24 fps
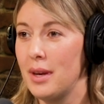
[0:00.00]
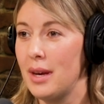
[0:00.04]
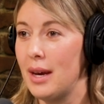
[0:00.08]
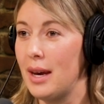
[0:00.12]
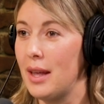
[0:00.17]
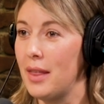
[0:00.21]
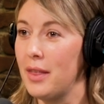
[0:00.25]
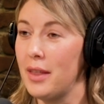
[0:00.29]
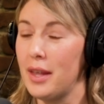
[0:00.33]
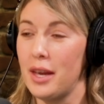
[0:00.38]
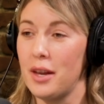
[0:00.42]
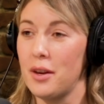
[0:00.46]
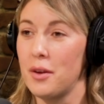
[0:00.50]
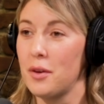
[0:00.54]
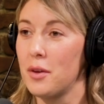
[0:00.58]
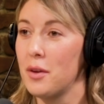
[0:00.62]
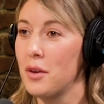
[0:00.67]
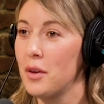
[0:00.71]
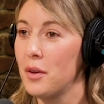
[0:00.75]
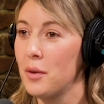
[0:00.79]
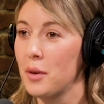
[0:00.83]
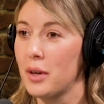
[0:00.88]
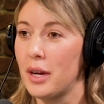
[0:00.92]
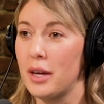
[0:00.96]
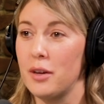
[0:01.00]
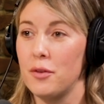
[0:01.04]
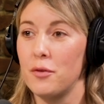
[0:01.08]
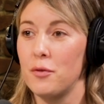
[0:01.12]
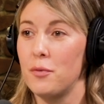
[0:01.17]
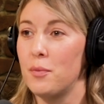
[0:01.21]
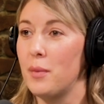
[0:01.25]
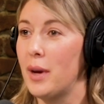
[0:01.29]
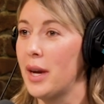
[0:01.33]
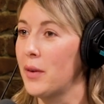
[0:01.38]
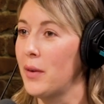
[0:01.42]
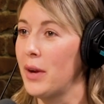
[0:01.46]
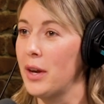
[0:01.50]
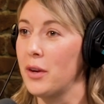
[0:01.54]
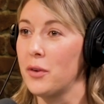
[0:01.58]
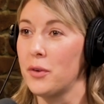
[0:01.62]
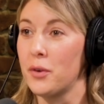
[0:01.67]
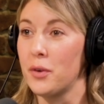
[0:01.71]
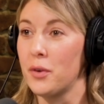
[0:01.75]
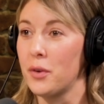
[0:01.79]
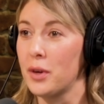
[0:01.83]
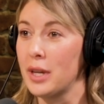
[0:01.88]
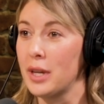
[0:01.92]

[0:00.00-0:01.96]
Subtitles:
and then kind of migrate or